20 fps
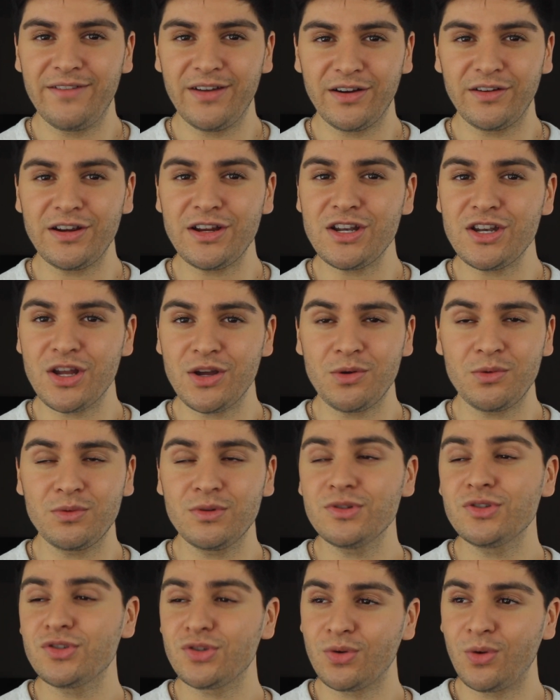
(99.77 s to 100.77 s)
very
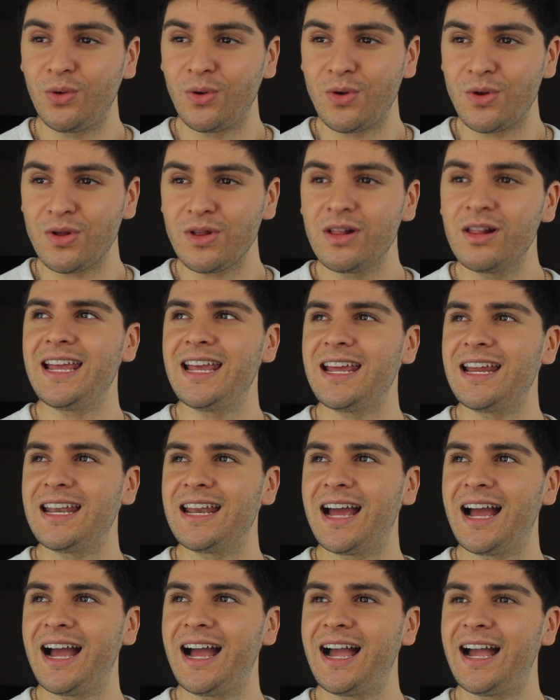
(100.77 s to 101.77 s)
known troll
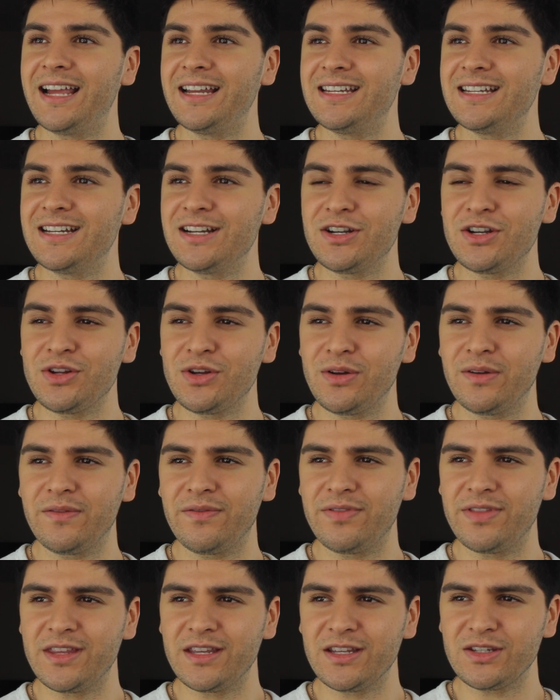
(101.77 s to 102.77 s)
and I didn't know
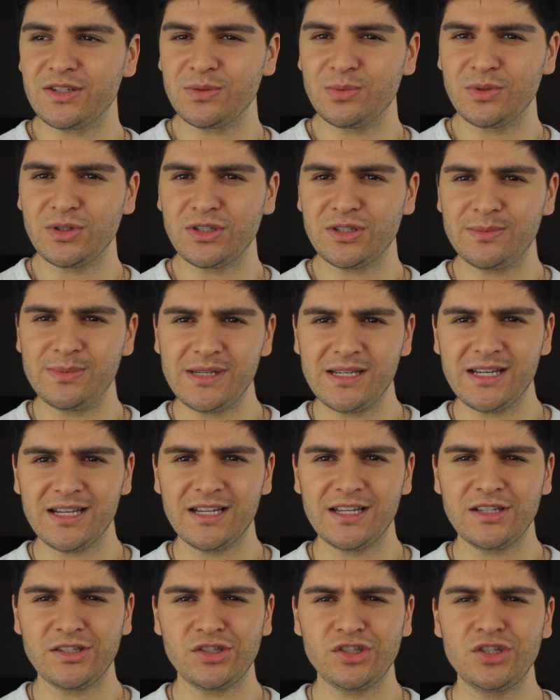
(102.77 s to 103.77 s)
if this was
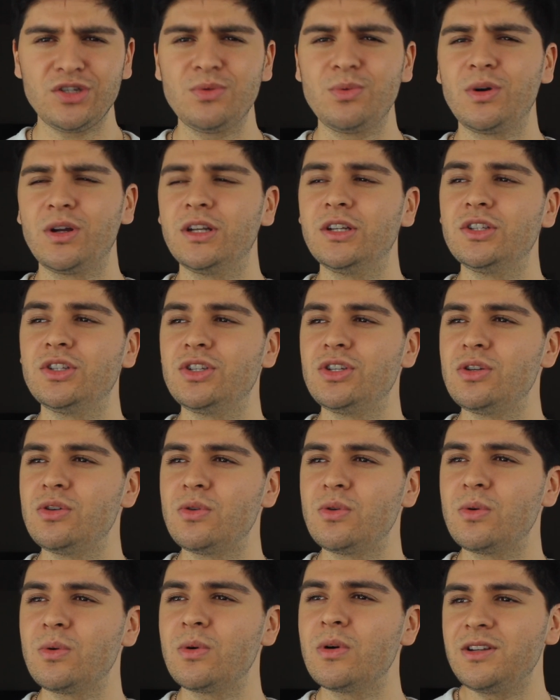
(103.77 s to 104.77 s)
because she wanted
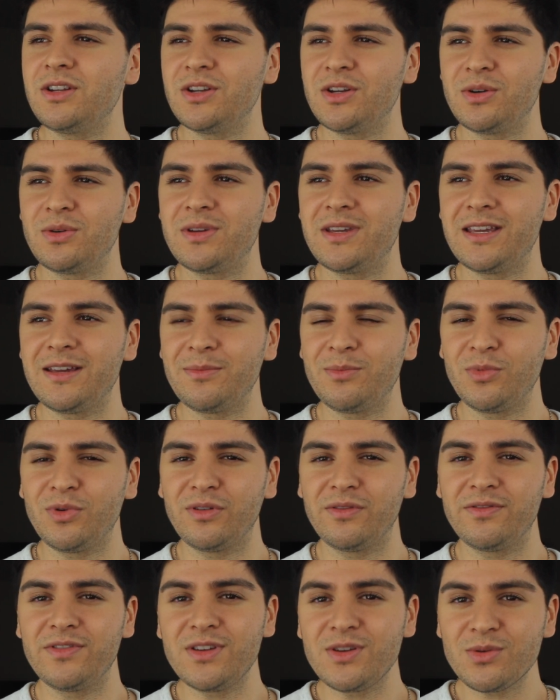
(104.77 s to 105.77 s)
to, you know, get more
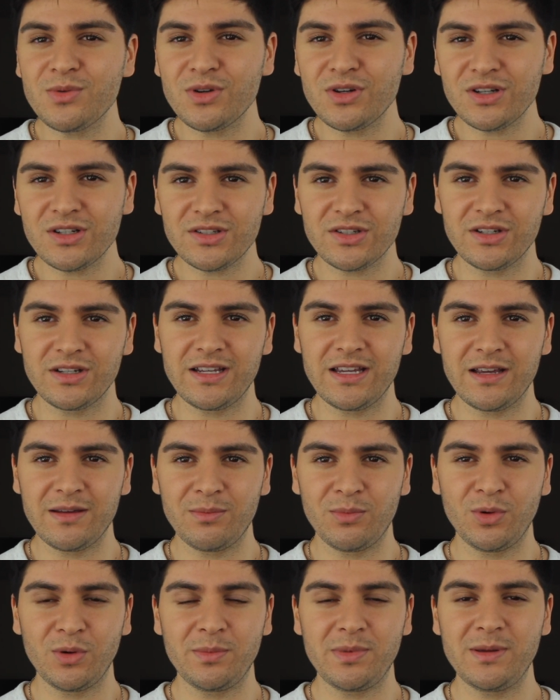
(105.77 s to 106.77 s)
viewers or get
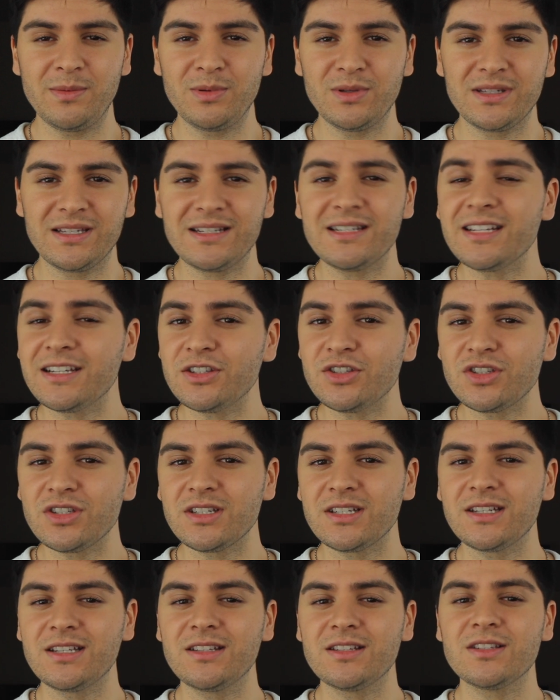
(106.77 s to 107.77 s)
more people's
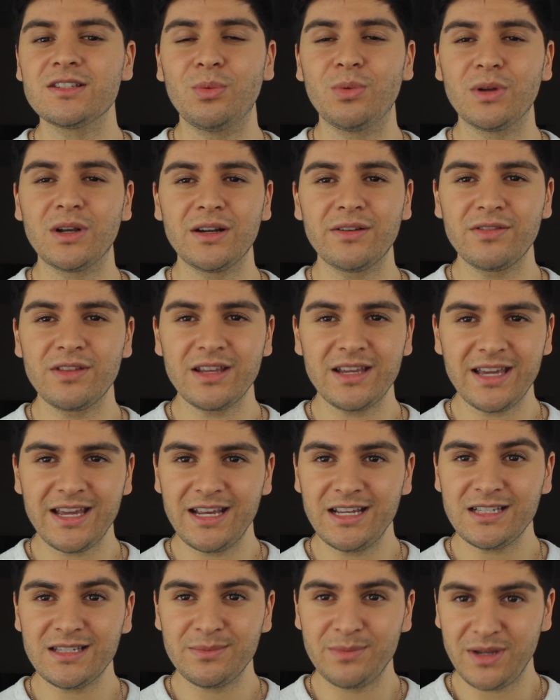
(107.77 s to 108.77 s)
attention, whatever the
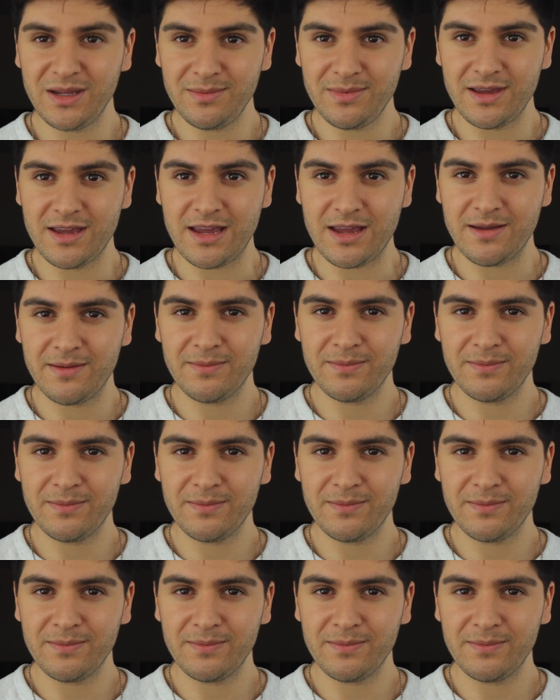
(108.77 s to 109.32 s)
case may be.